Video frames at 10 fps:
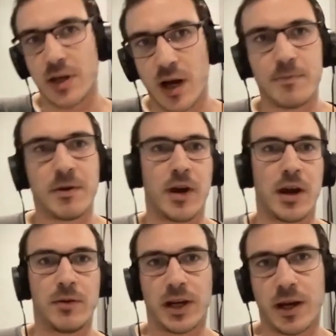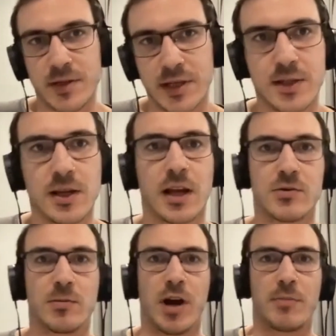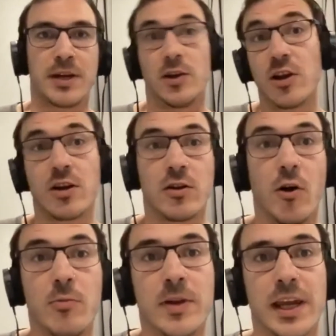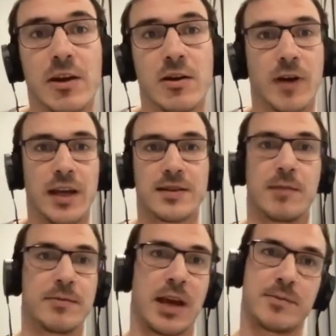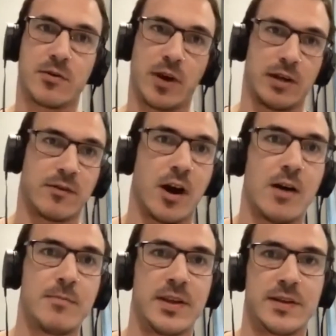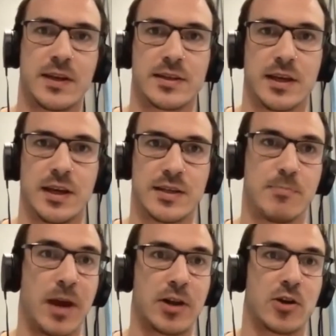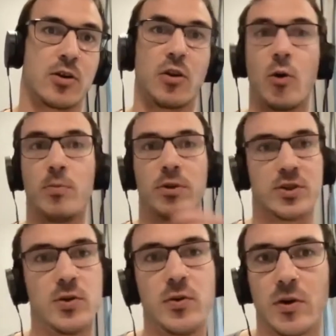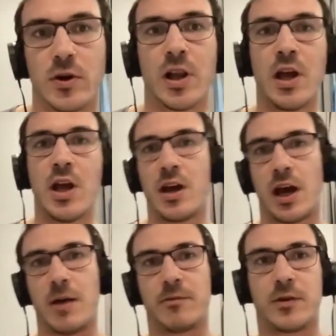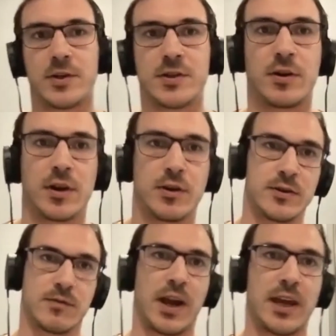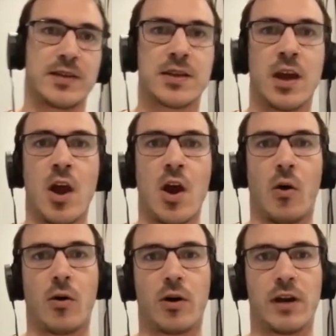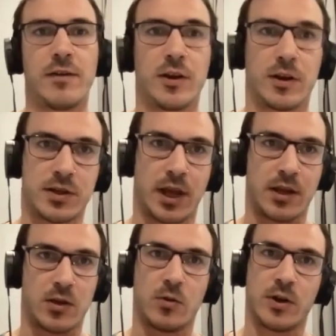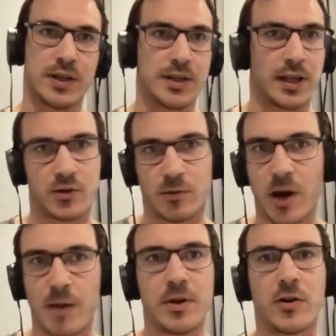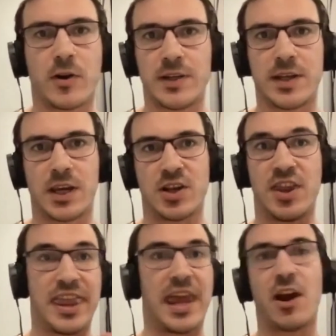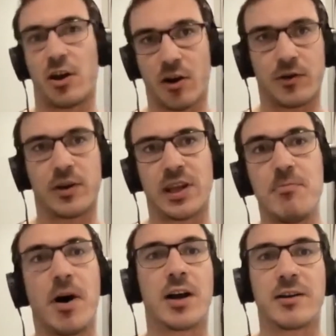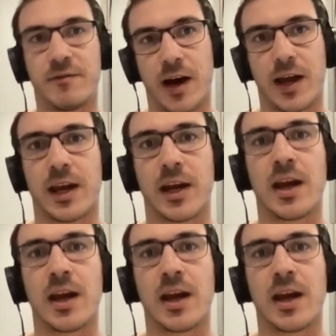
copyright, when it comes to intellectual property. Look globally, right? Sometimes Creative Commons is a better global tool for asserting those rights. Or if you look to like the World Intellectual Property Organization, they are currently modifying